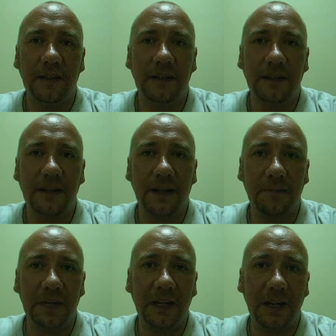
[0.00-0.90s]
in the
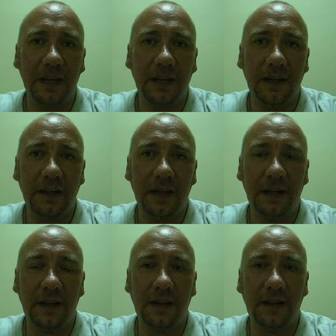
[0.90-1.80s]
coming year,
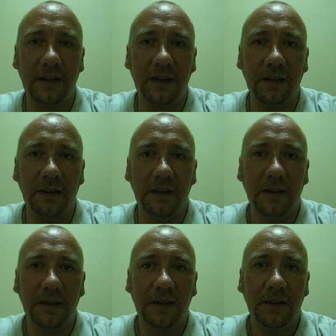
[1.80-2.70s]
and that
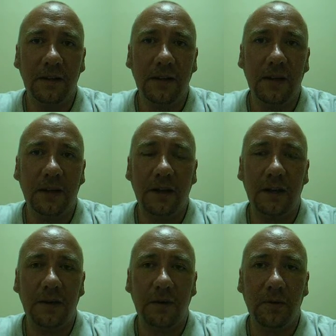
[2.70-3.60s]

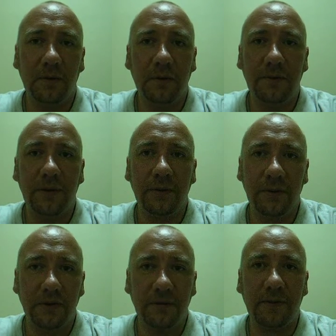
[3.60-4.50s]
uh, all of you
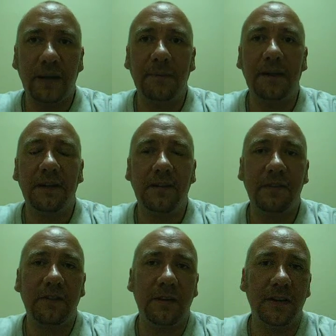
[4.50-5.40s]
and your
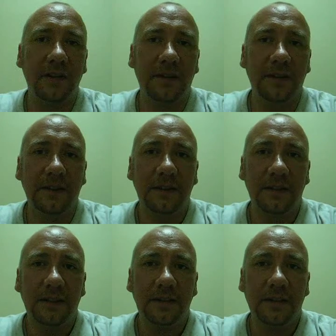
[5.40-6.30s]
families uh,
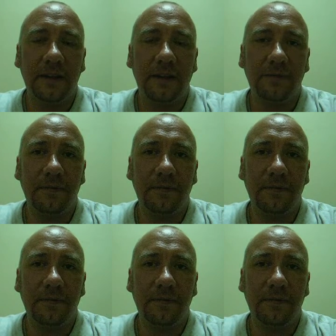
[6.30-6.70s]
have